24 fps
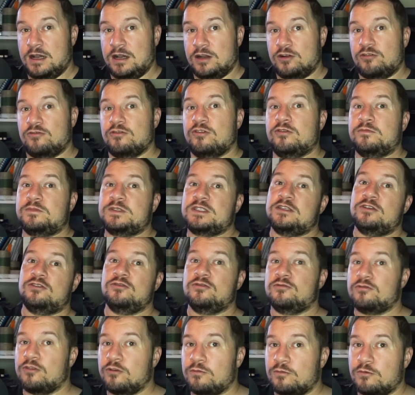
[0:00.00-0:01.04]
groups to do
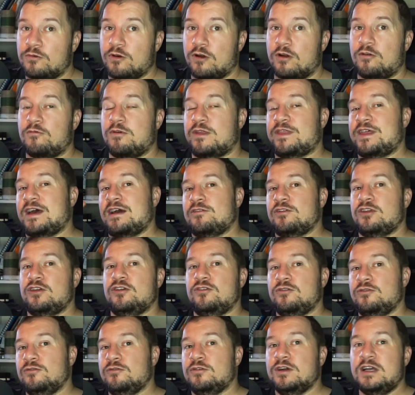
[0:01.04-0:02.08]
group work without
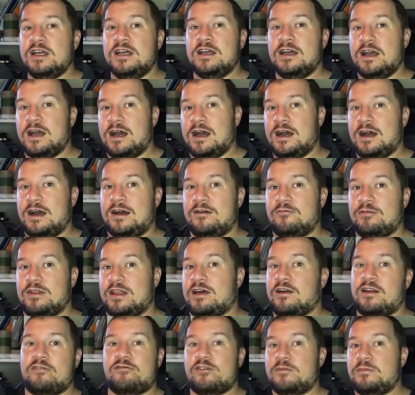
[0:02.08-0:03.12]

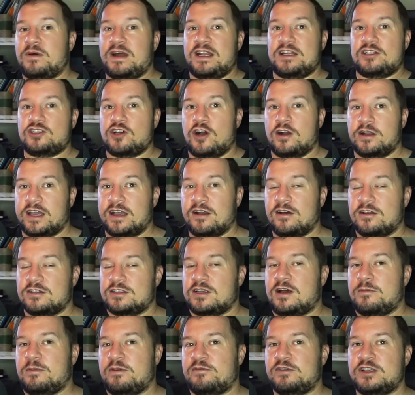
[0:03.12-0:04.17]
everybody talking on
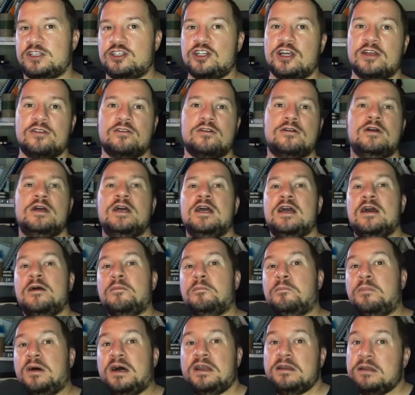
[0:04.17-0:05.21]
top of each other.
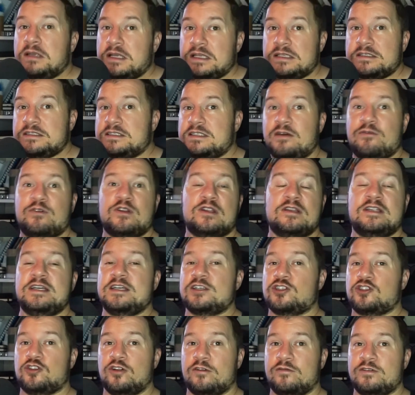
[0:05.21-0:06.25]
But it's definitely a
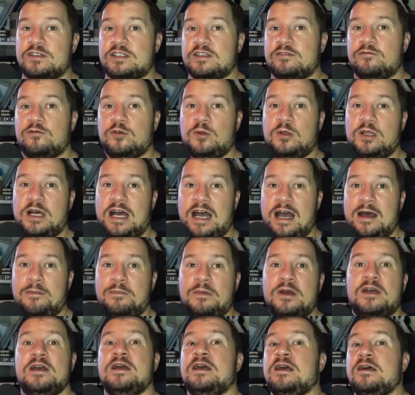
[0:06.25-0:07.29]
serviceable
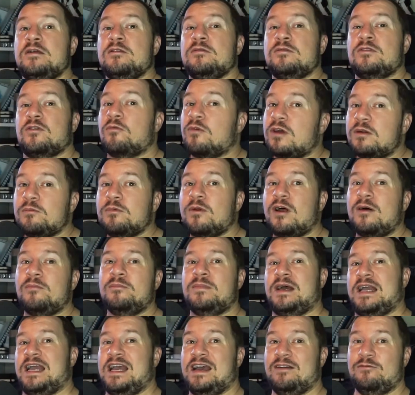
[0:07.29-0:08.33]
app. The one problem
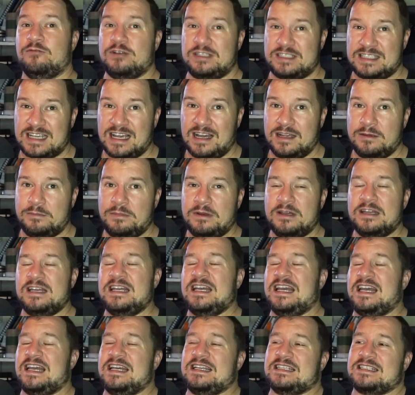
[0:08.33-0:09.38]
I have with Skype
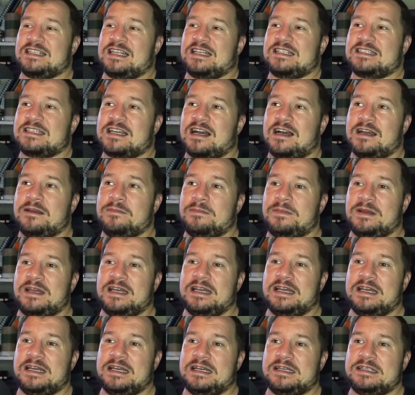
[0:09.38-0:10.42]
is that Skype
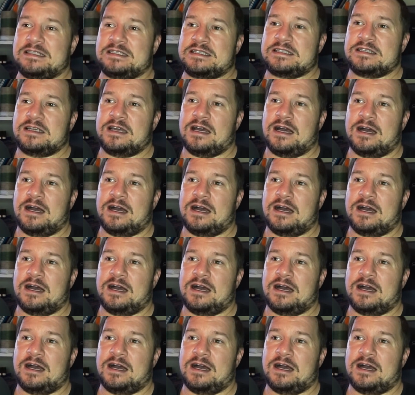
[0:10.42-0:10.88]
is